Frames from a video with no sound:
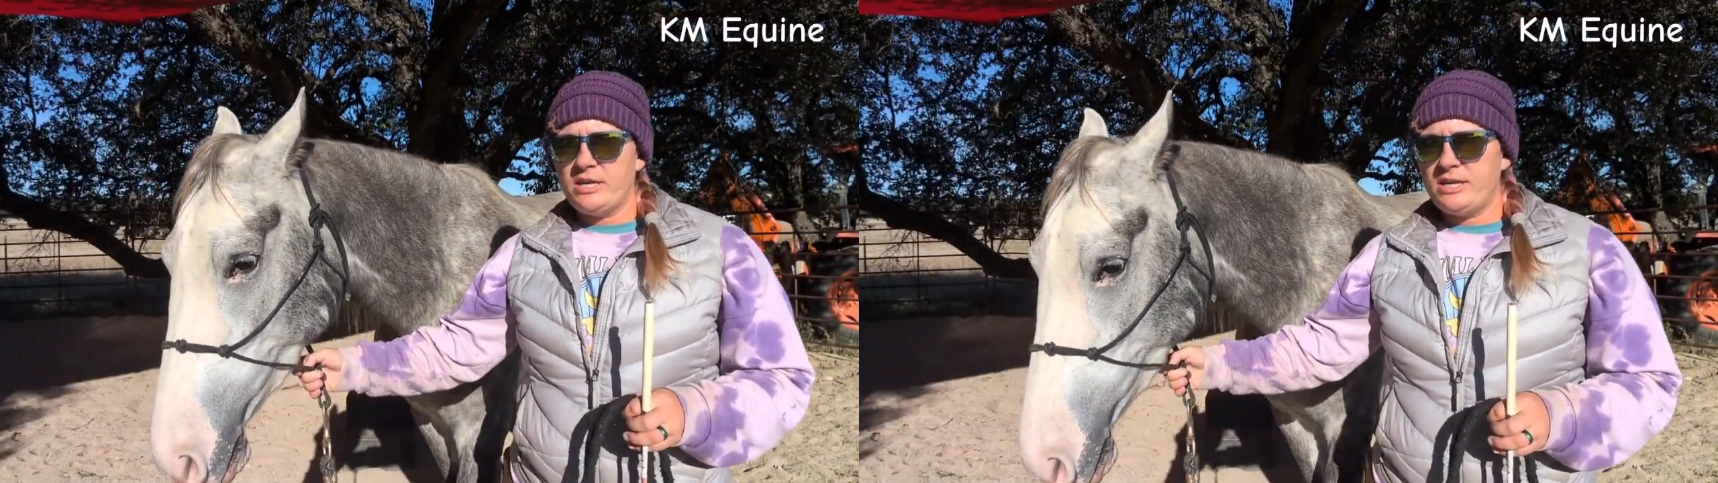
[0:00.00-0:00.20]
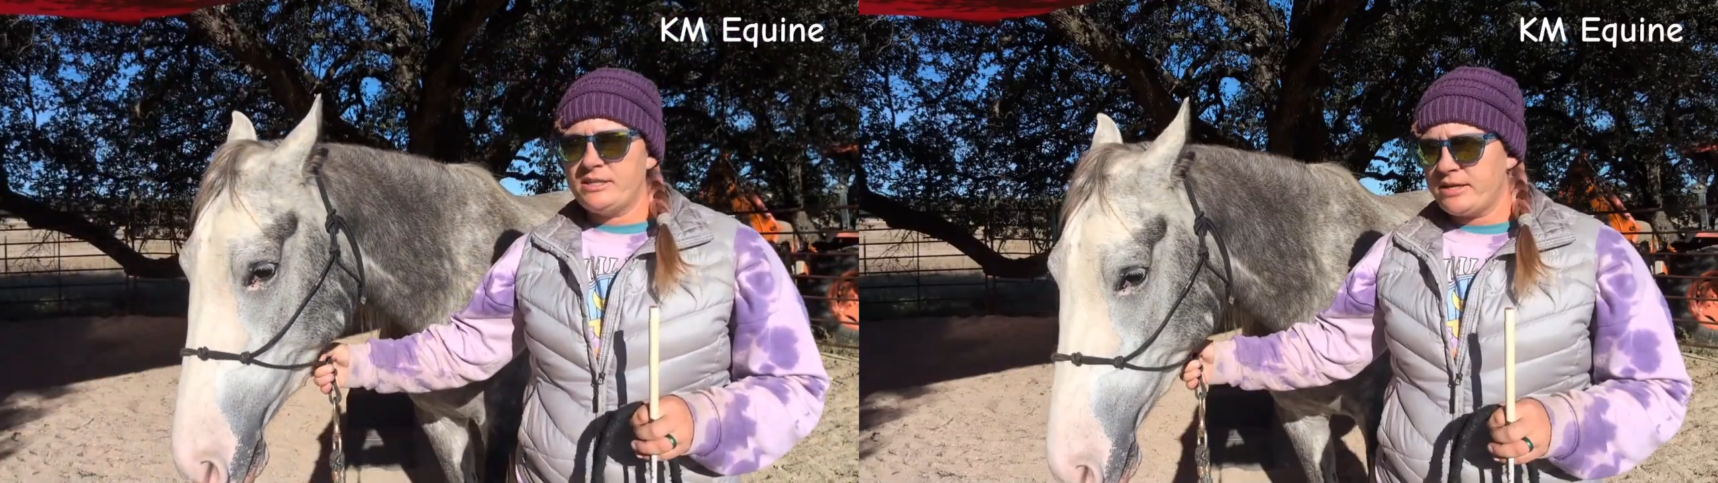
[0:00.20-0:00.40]

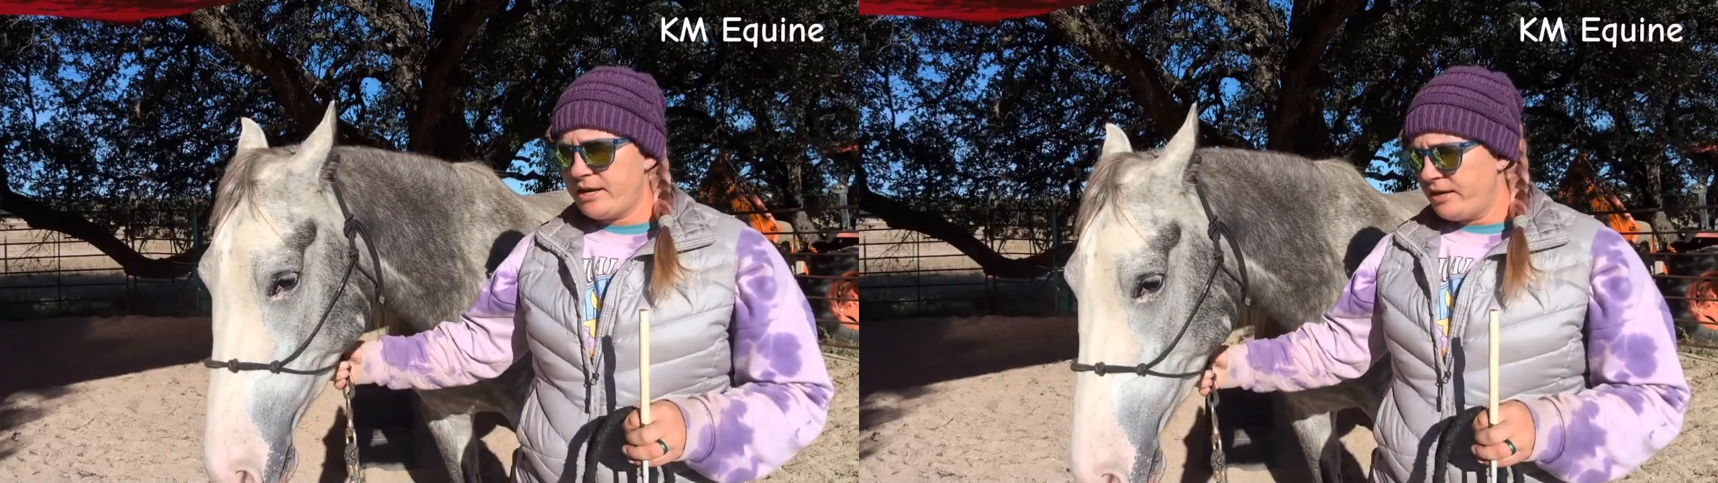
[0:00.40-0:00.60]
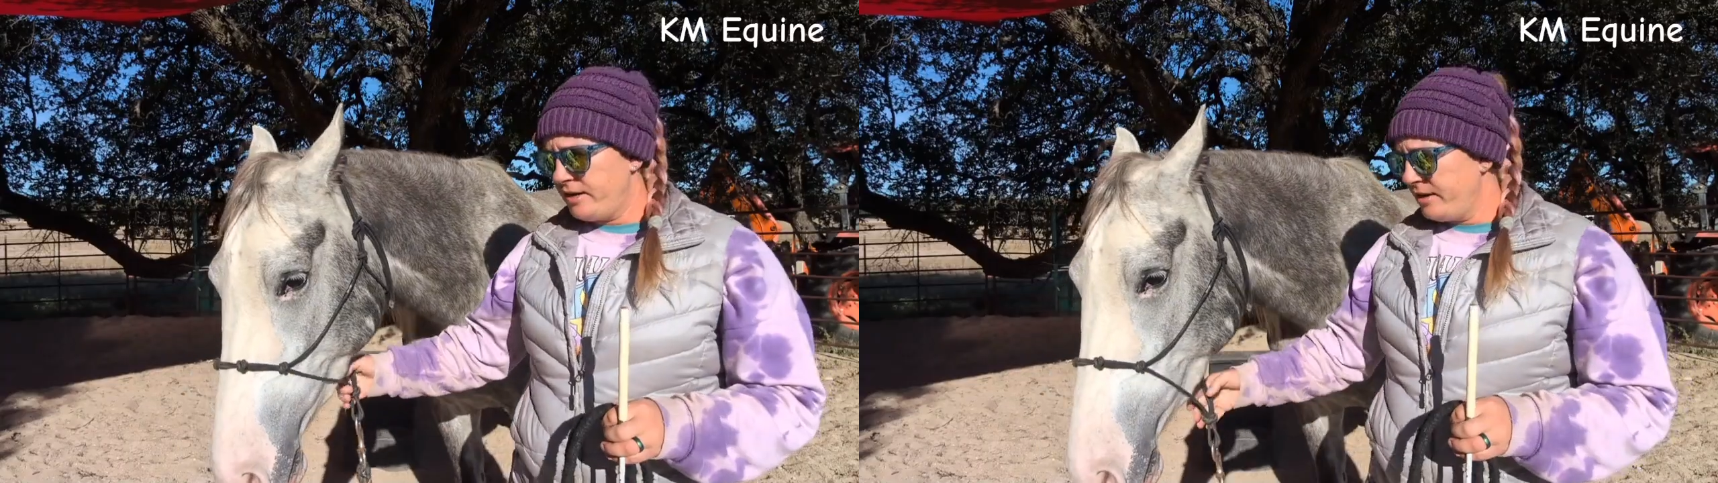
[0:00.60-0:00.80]
this,
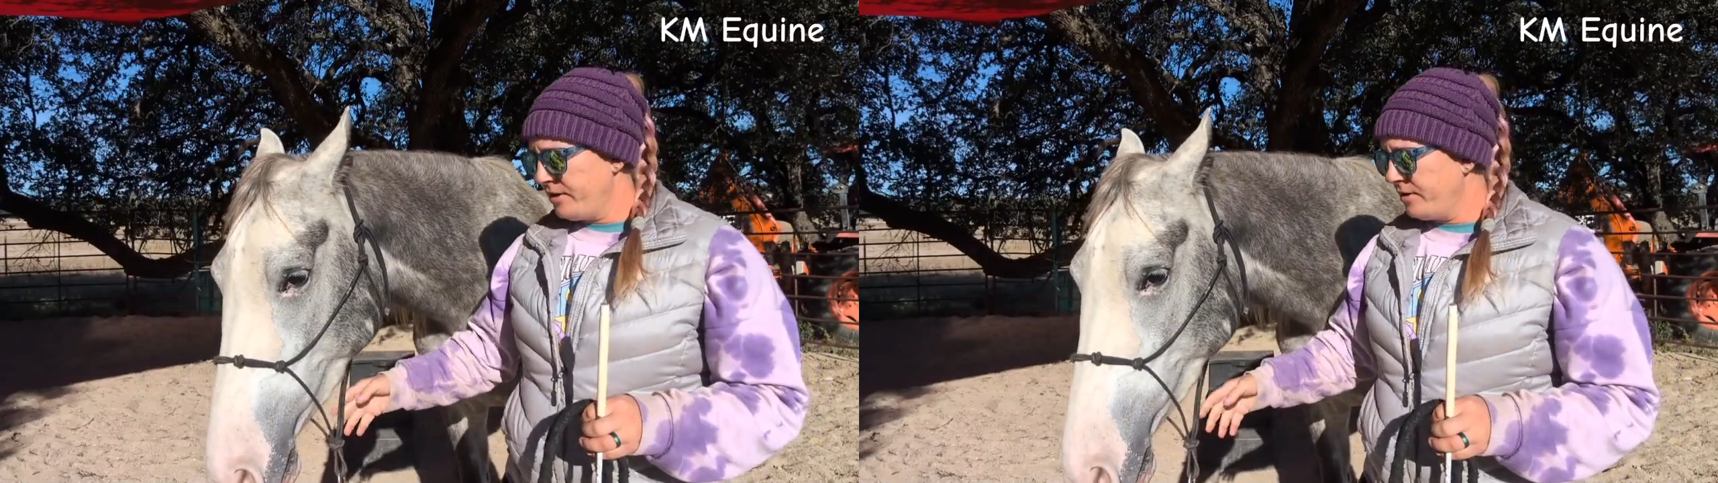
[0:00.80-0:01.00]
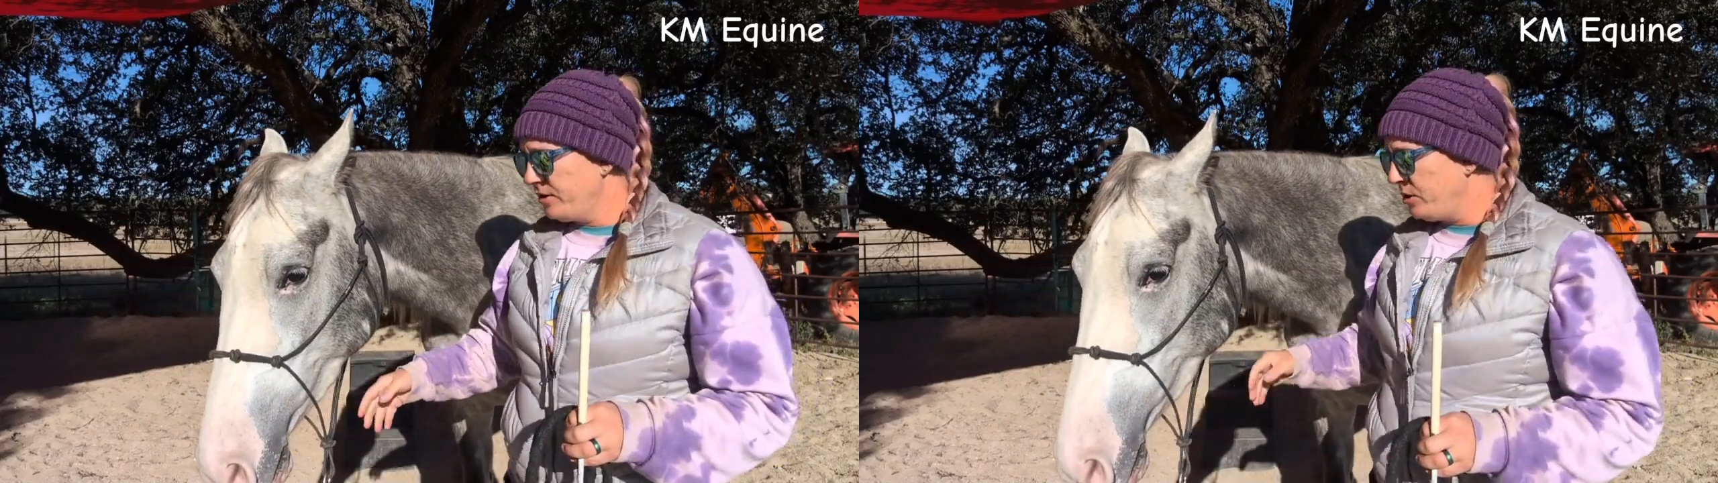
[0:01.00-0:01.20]

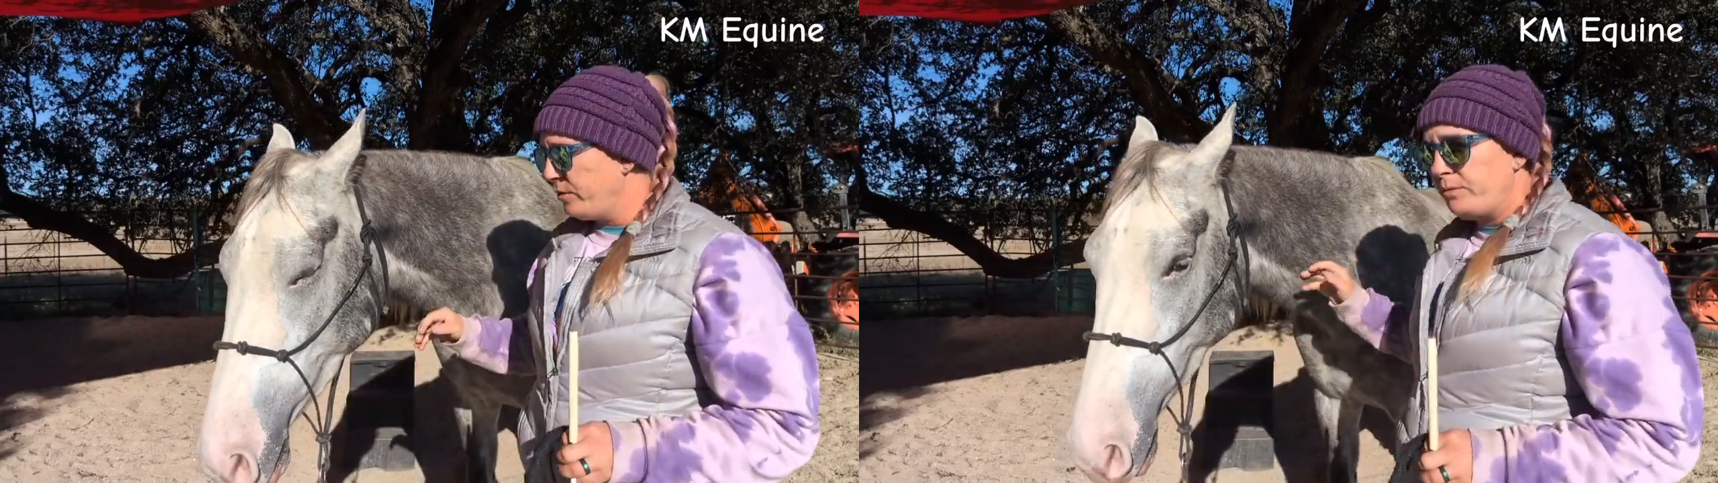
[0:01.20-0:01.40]
we